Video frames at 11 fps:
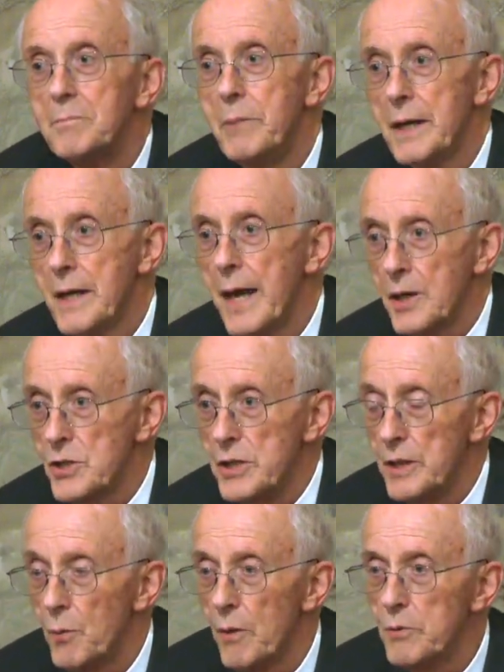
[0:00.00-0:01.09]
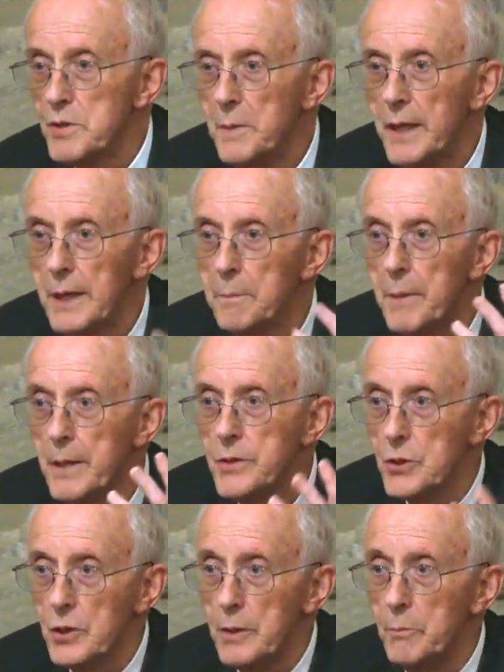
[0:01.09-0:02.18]
But actually, what was being
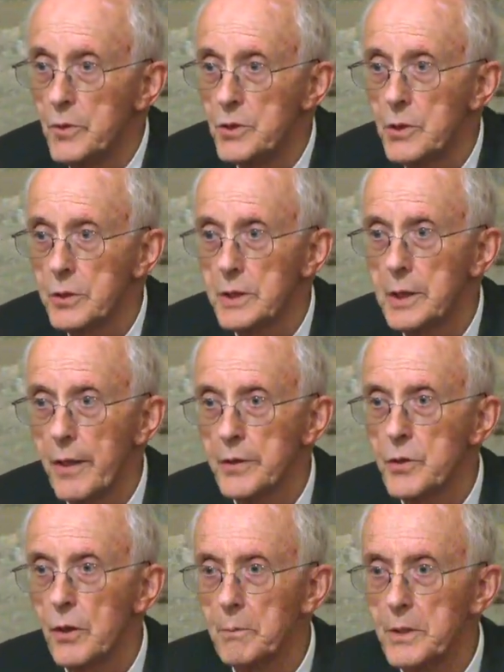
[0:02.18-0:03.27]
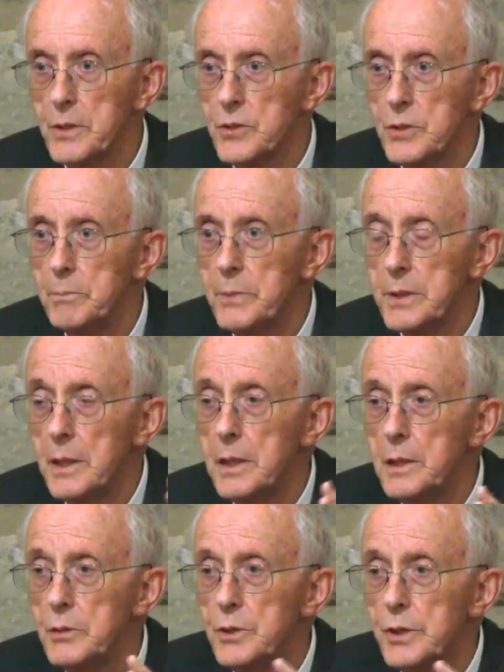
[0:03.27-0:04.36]
opposed to them was not another dogmatism, but a
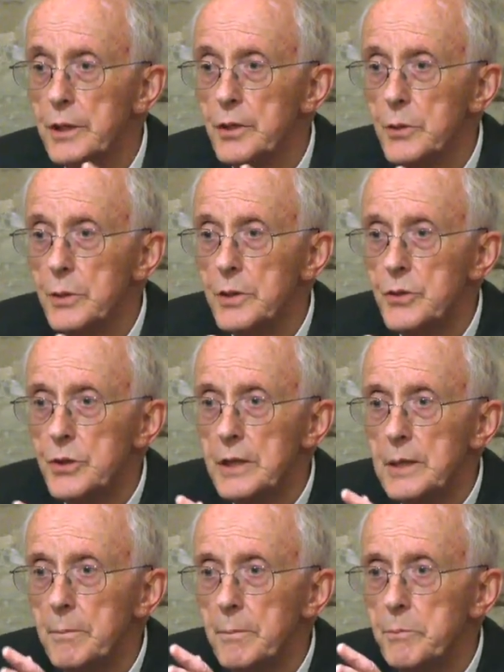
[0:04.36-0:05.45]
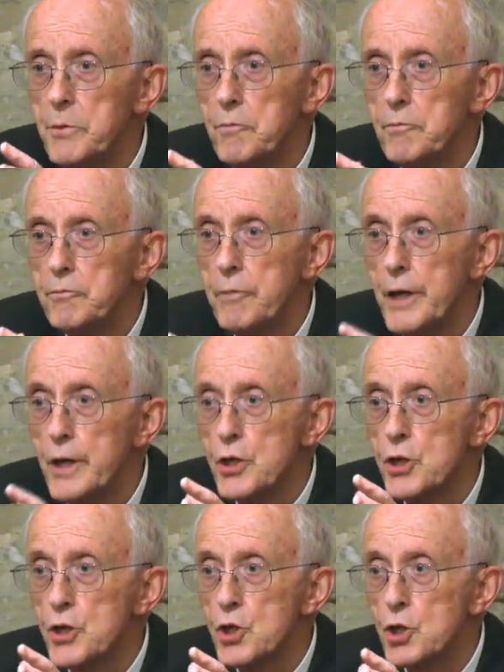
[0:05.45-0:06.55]
holding to a deep,
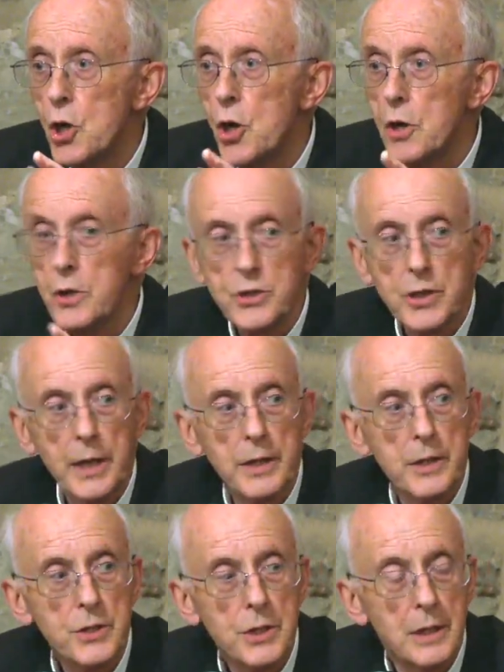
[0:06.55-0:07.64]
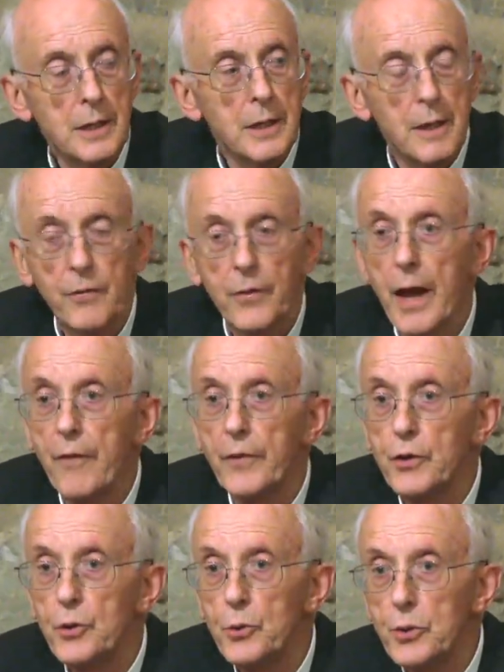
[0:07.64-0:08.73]
rich, strong sense that the
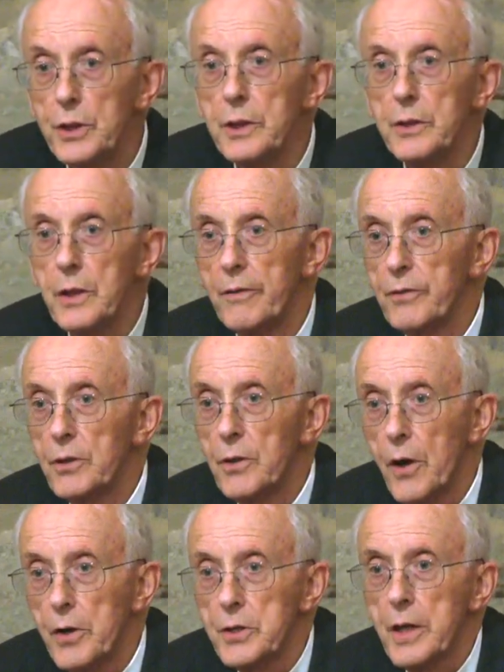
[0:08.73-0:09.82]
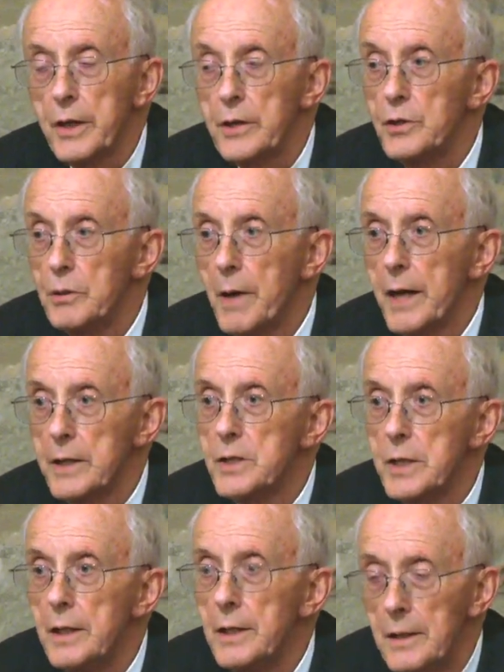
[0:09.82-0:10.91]
union of God and
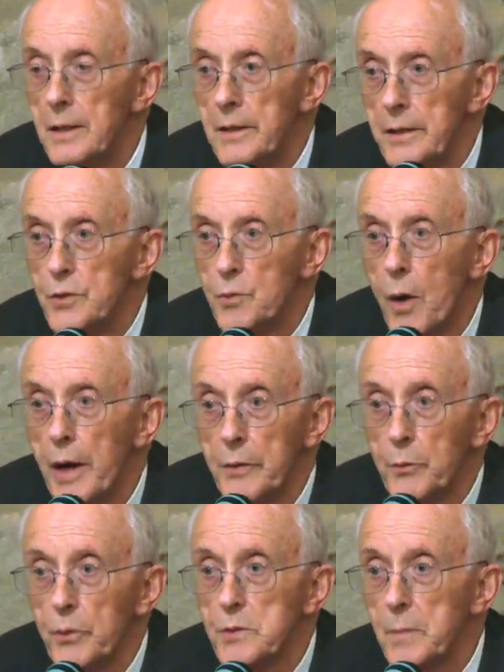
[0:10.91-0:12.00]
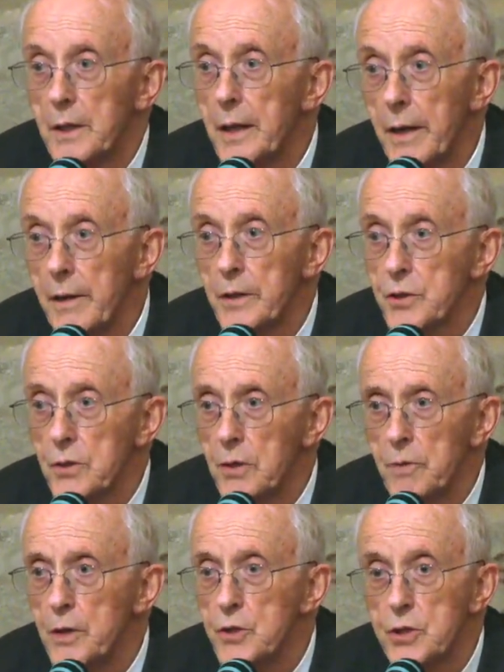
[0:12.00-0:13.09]
humanity is one, which Makarios
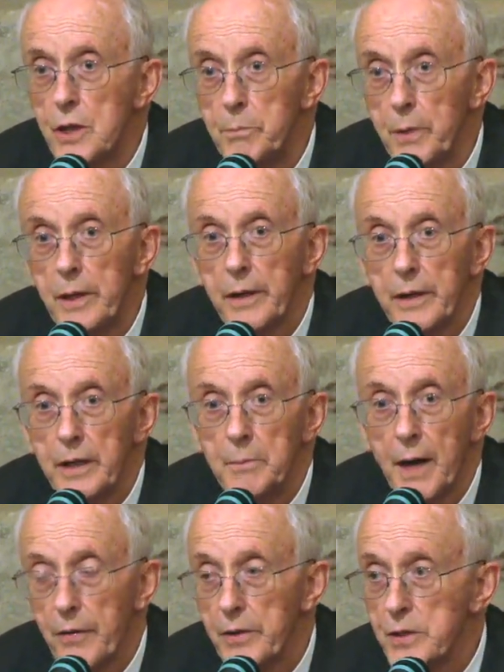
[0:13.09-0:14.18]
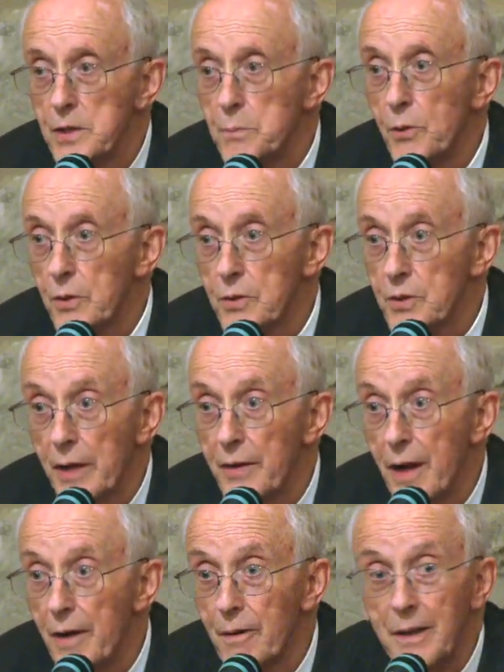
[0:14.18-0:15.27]
wrote so brilliantly about, that his books are
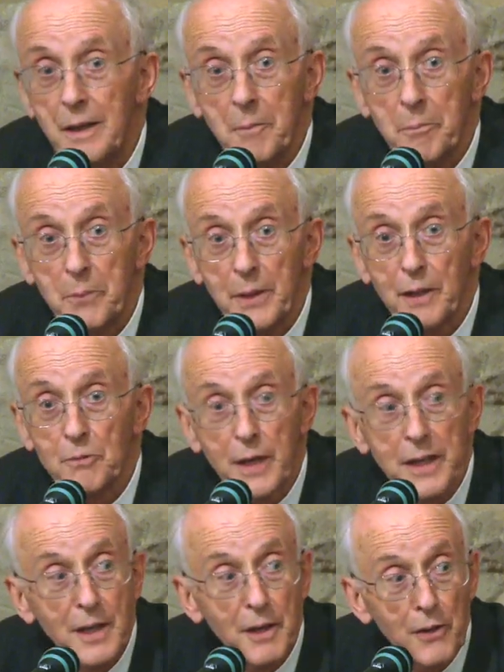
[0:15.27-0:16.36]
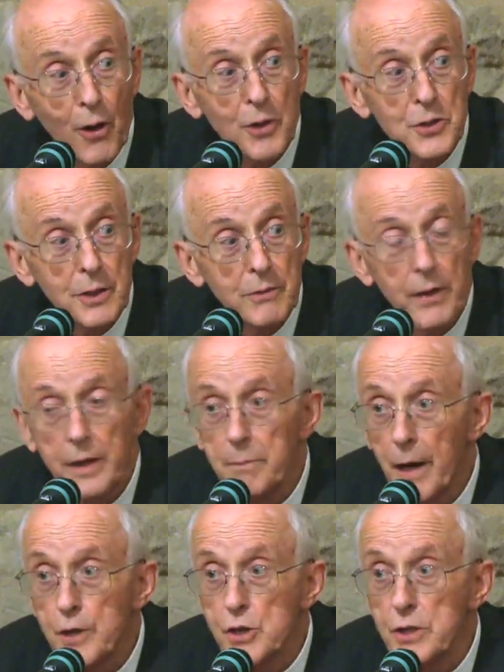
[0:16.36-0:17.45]
now being read a lot and very
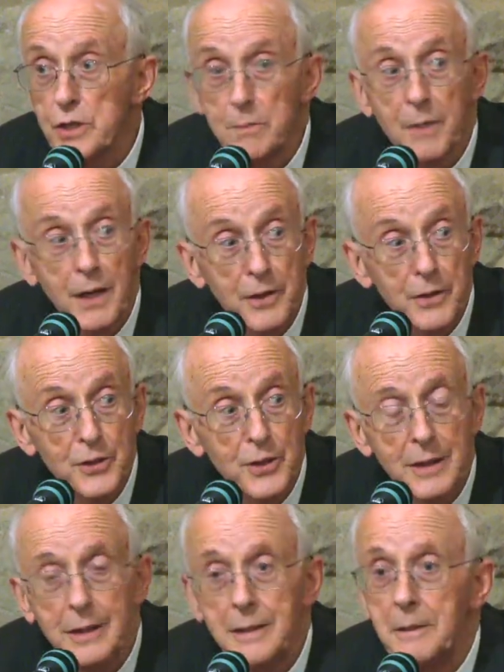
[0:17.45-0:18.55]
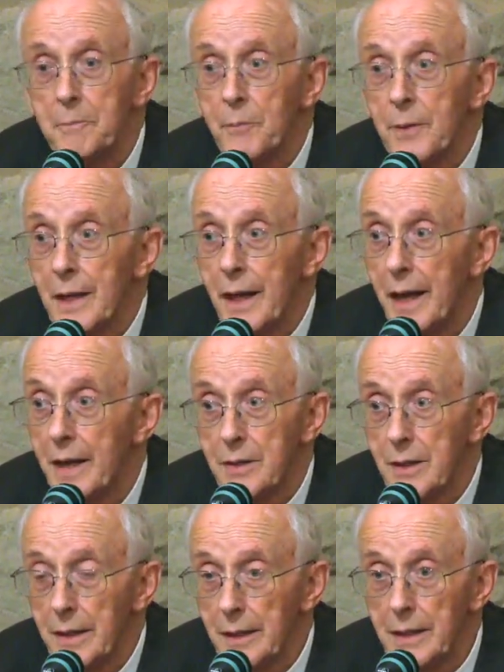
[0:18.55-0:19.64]
much in demand.
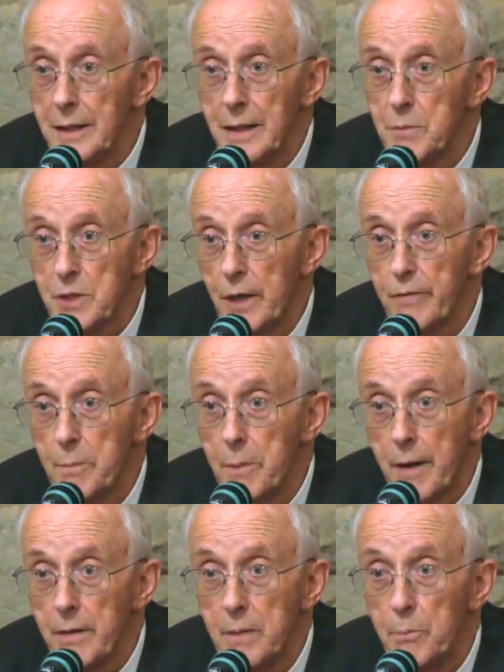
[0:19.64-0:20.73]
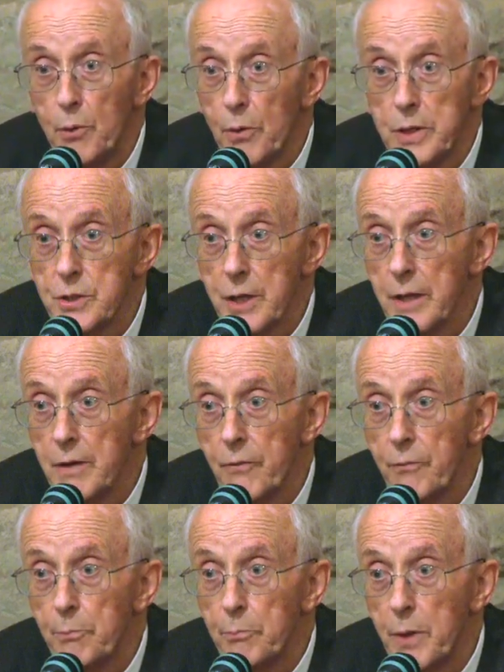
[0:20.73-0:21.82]
And he himself apparently bore his
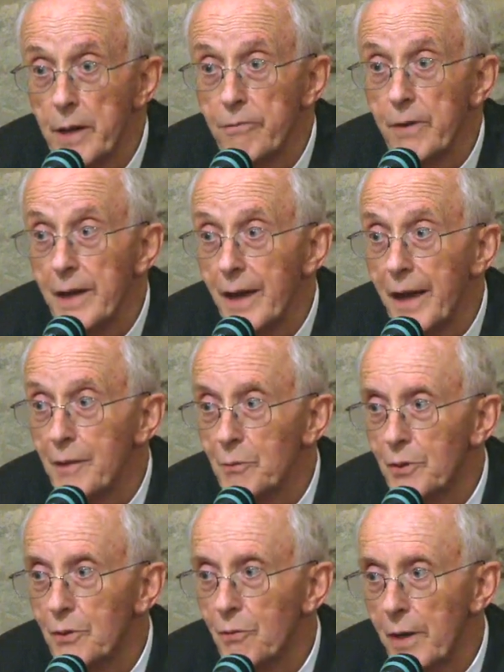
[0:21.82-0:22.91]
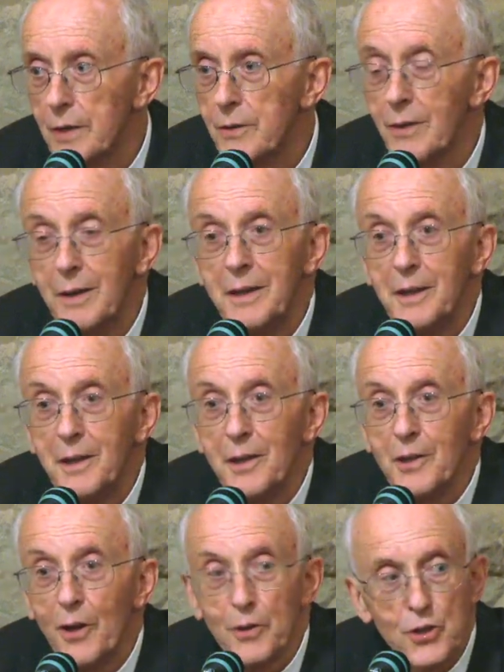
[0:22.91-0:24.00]
end bravely and with great
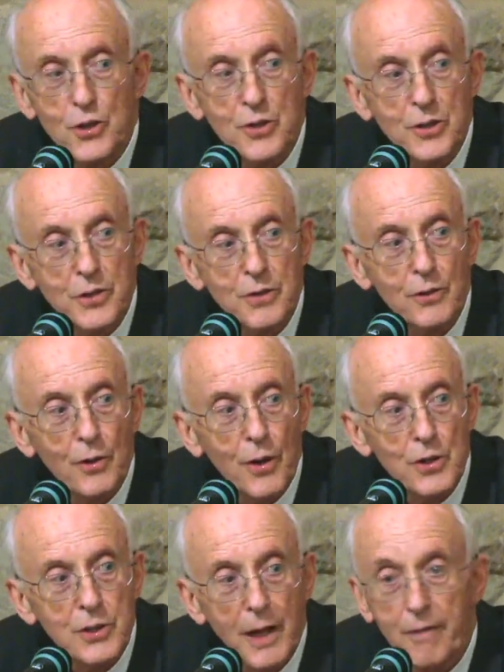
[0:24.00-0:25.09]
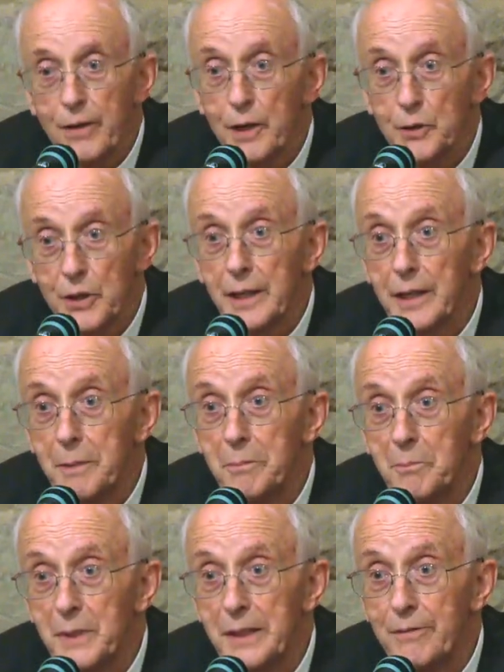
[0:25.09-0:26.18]
consciousness of God's love holding
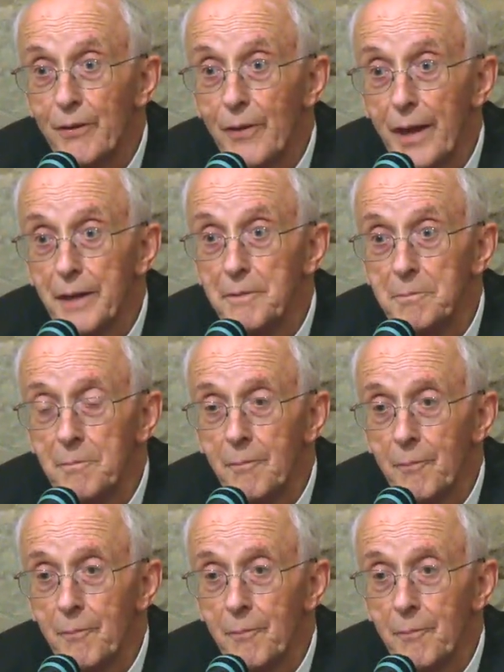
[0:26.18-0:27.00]
him even then.